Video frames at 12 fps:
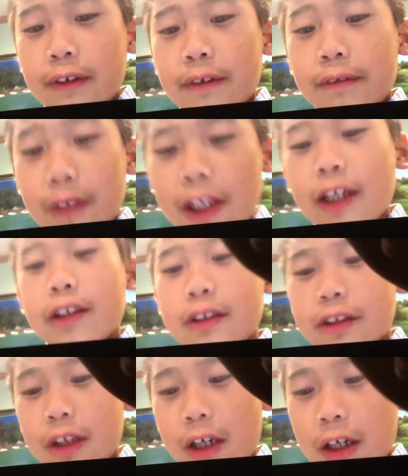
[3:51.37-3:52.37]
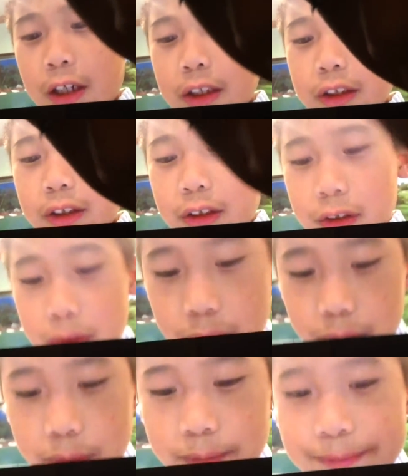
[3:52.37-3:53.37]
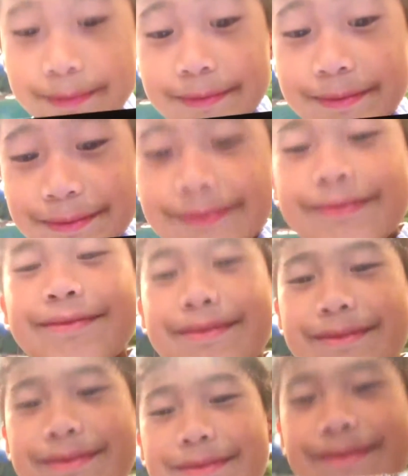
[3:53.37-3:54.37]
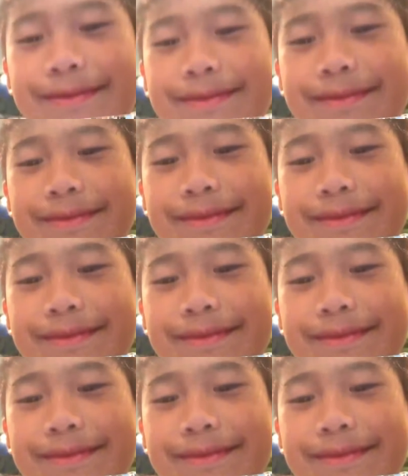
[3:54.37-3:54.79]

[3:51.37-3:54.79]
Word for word: Thanks, this is disgusting. Guys.